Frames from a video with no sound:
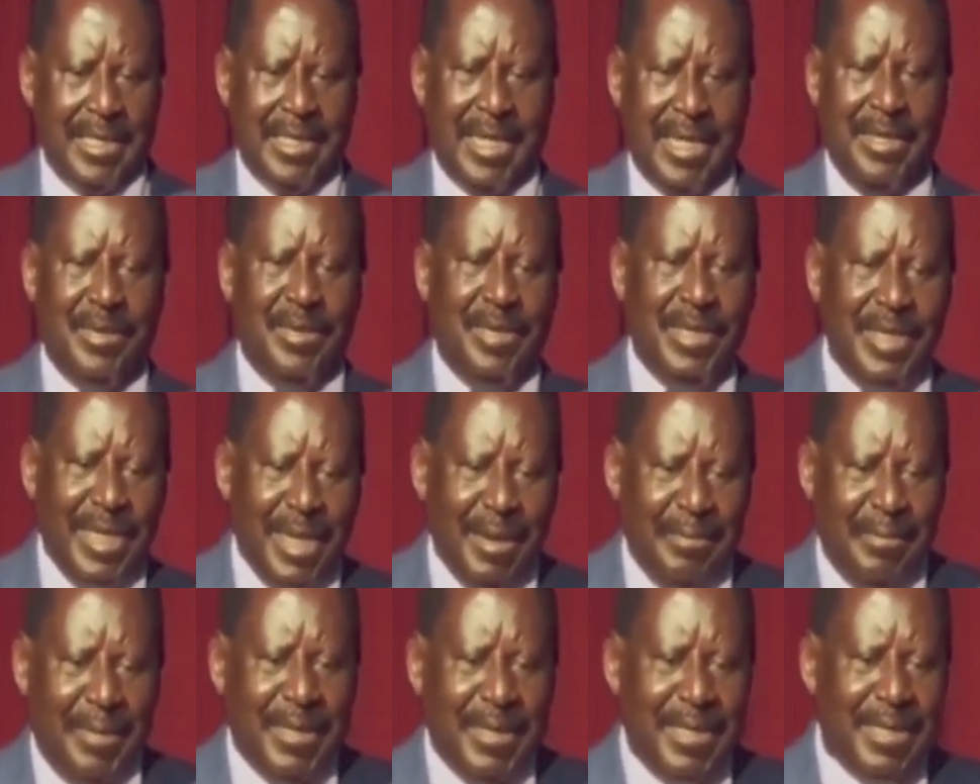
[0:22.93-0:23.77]
It can only
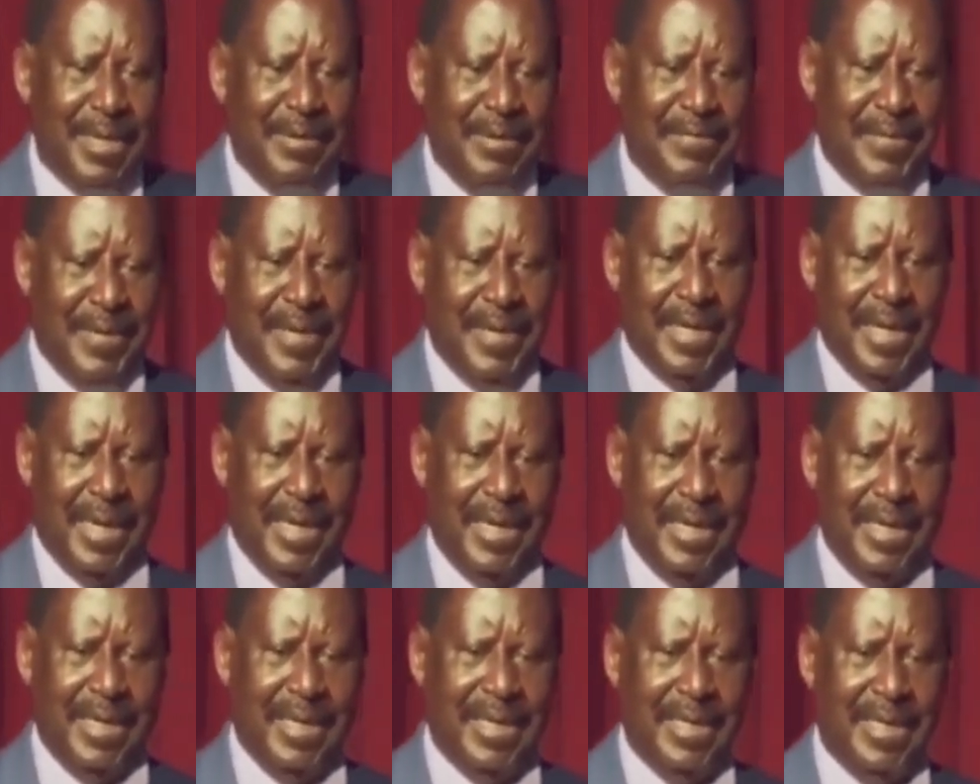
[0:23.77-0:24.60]
happen in
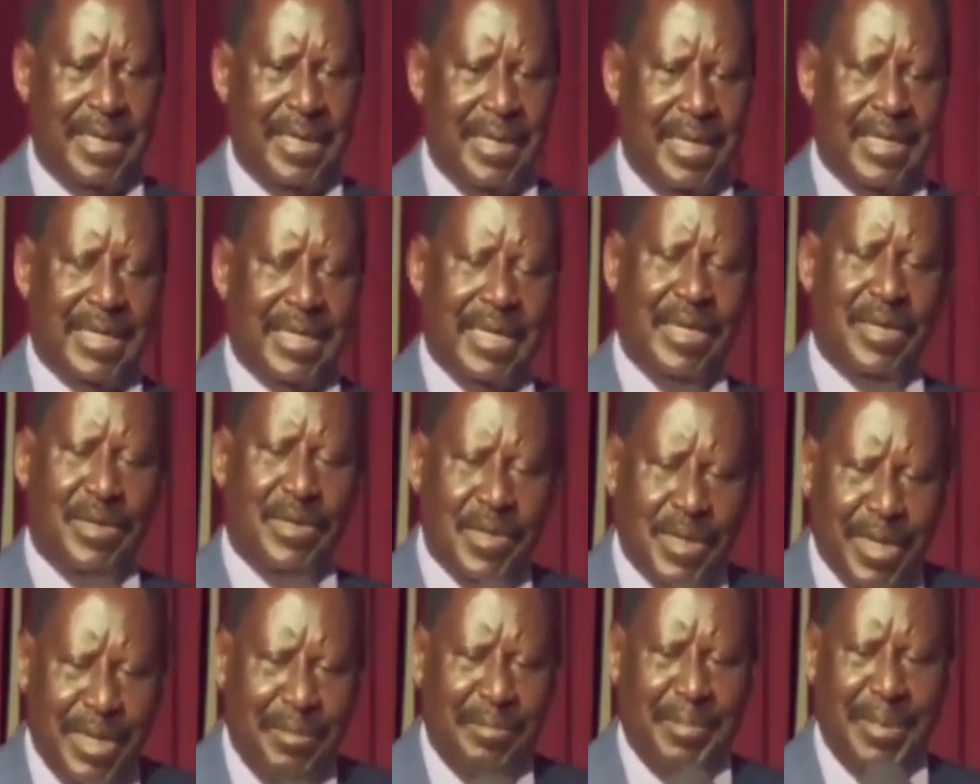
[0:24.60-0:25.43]
Africa. It
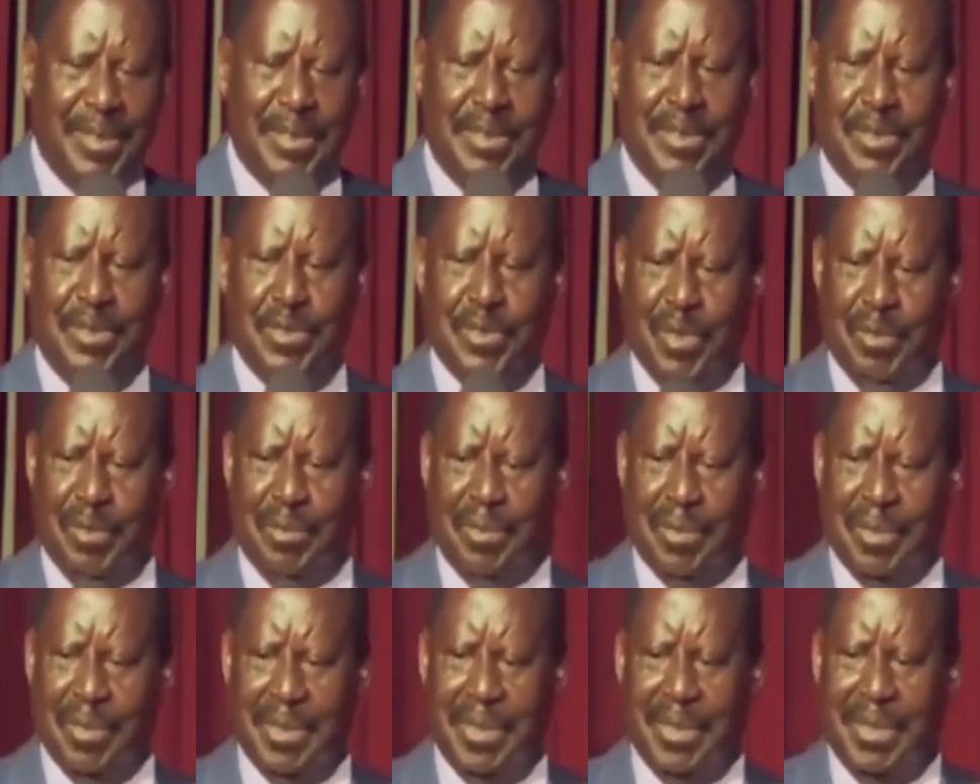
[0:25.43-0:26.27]
cannot happen in
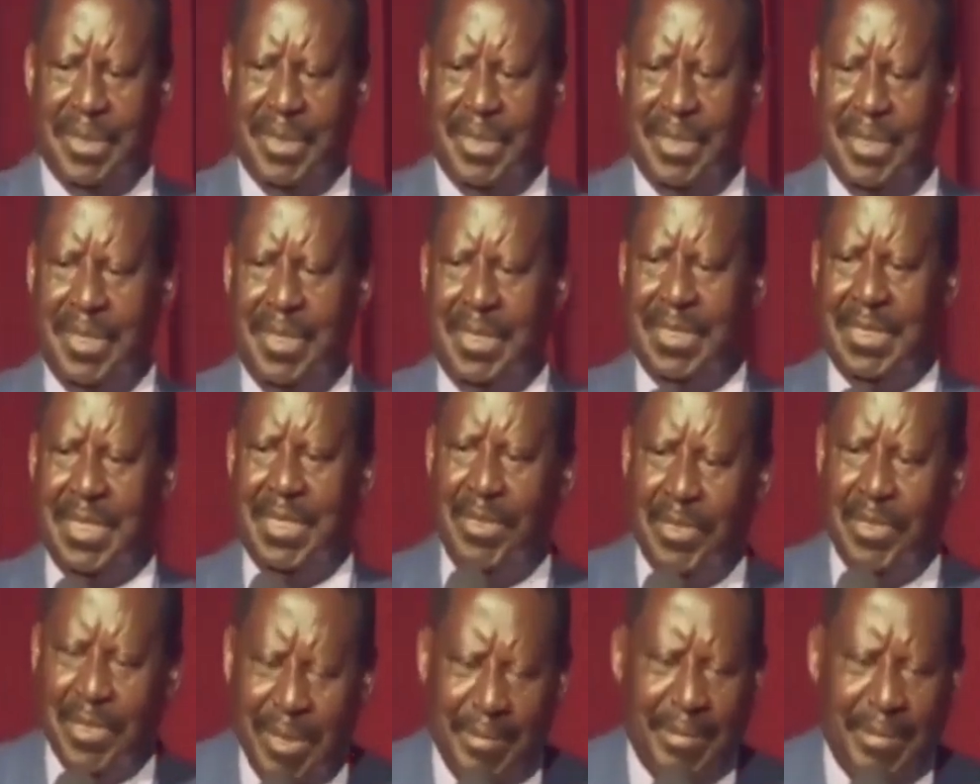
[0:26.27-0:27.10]
Europe. It
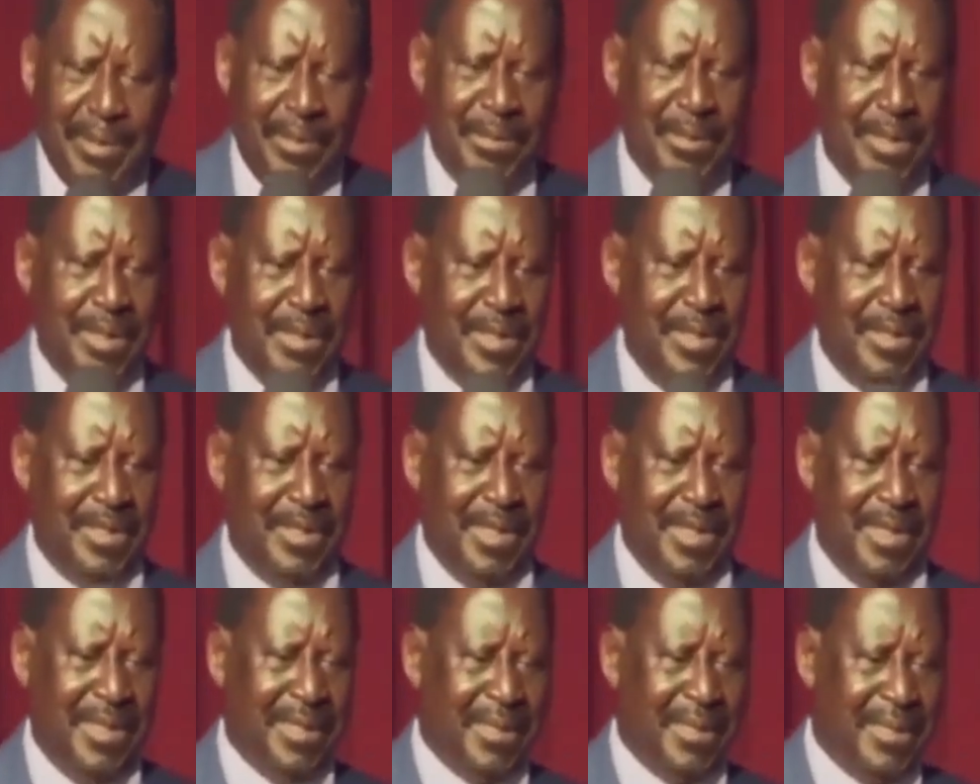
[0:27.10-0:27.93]
cannot happen in the United
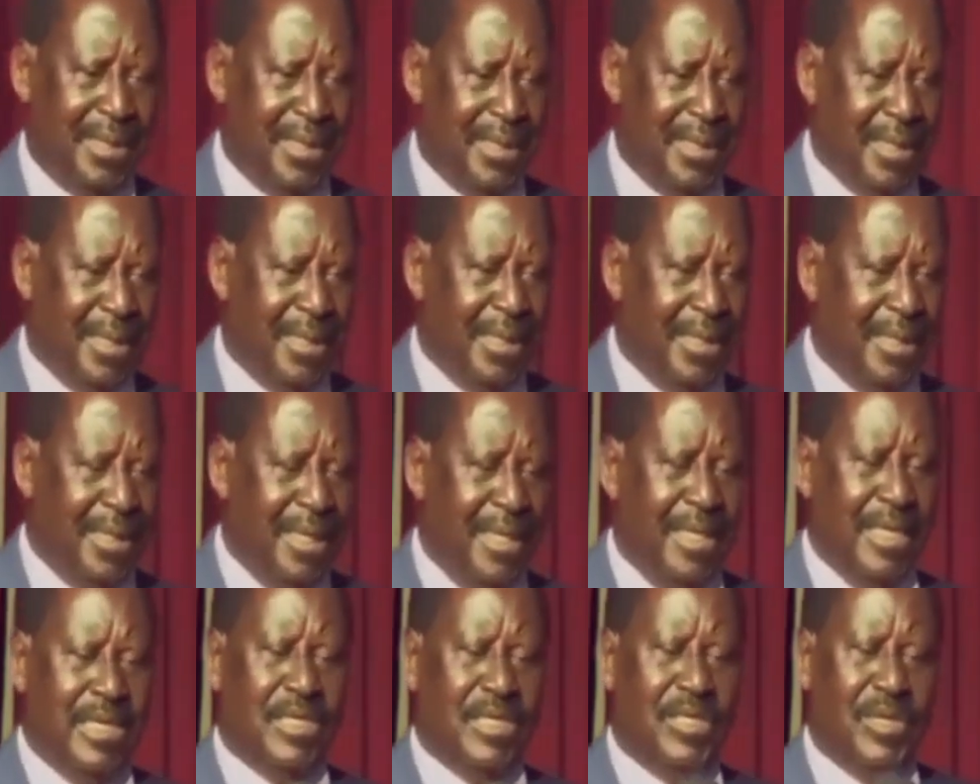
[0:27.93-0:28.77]
States.
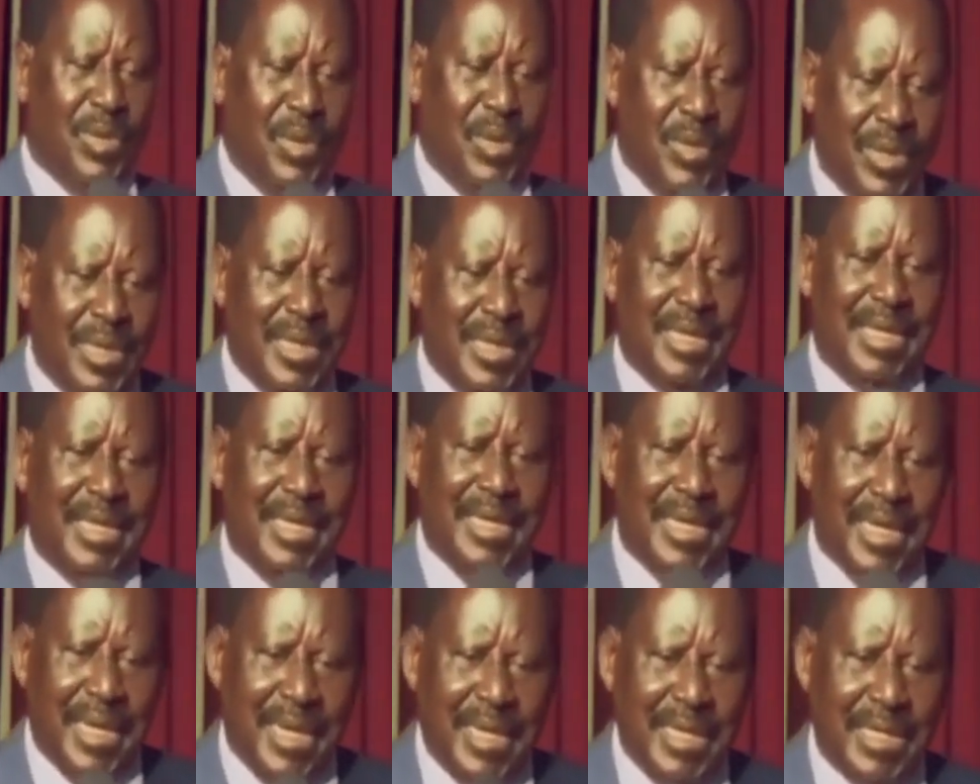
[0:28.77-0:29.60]
It is only
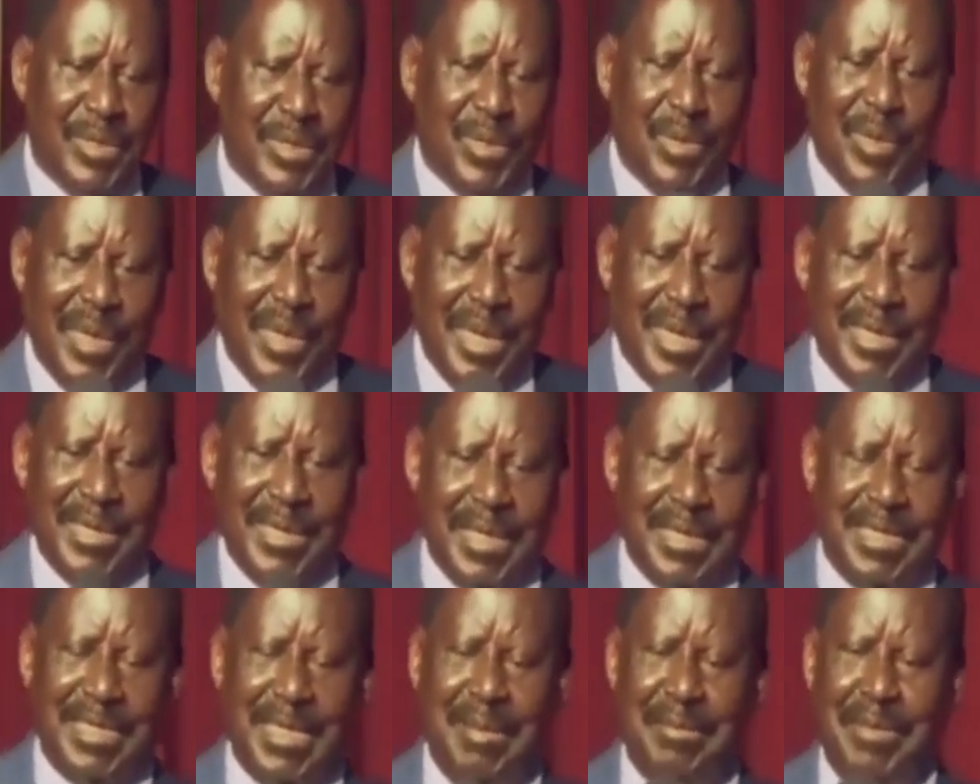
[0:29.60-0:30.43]
here is where
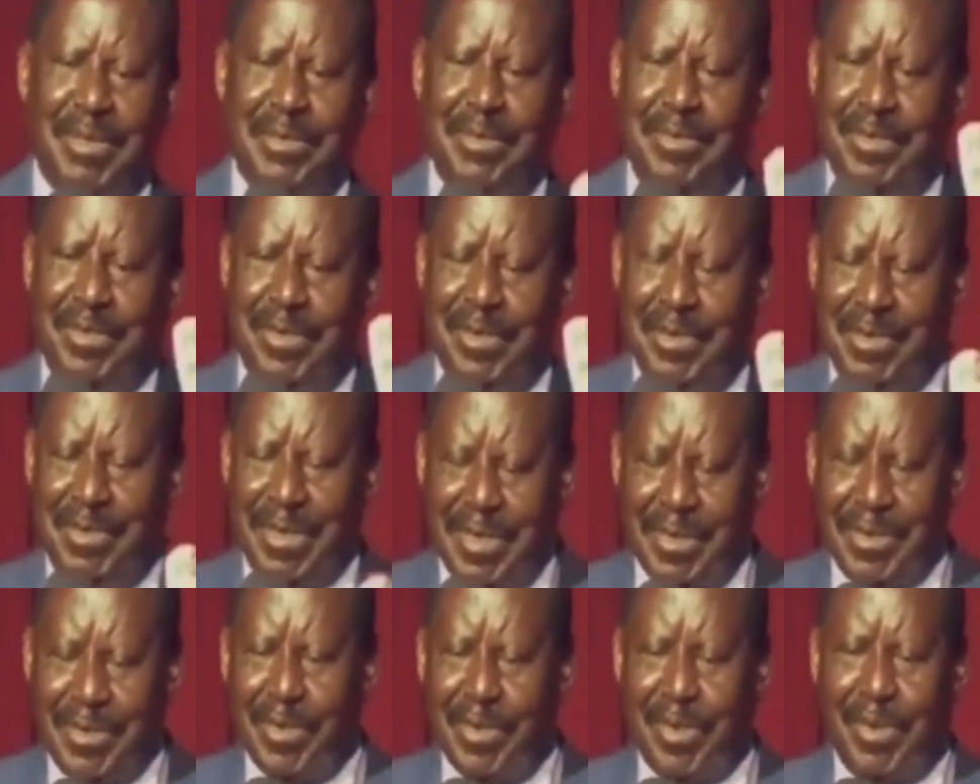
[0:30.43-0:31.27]
the chairman of
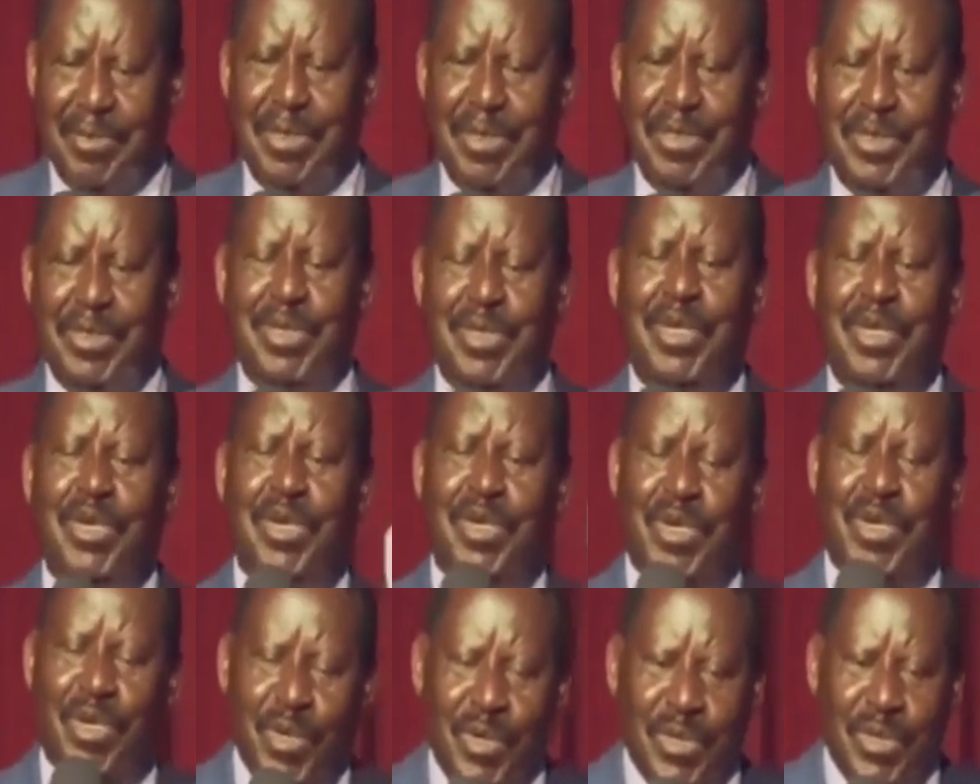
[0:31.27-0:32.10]
electoral commission
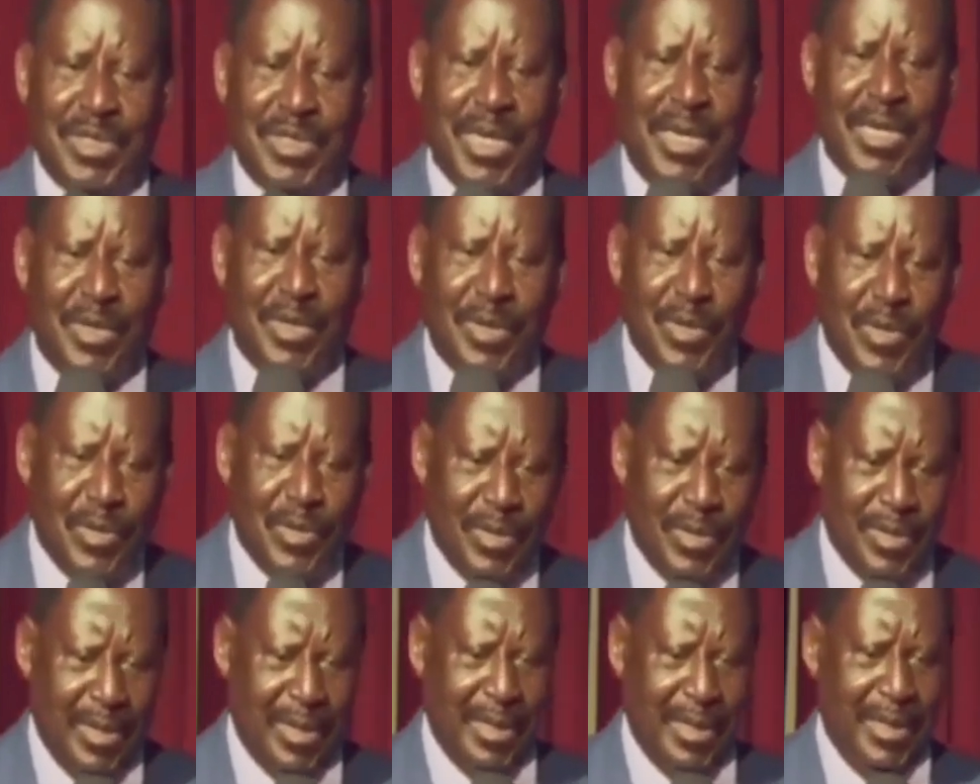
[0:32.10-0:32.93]
goes
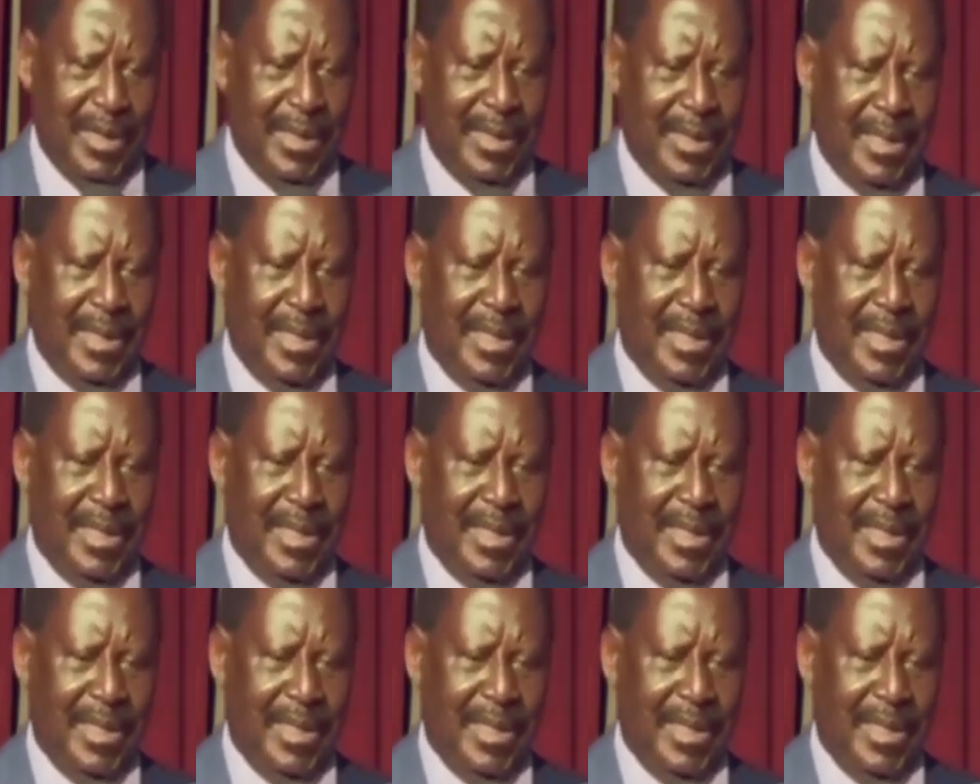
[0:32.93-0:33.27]
alone.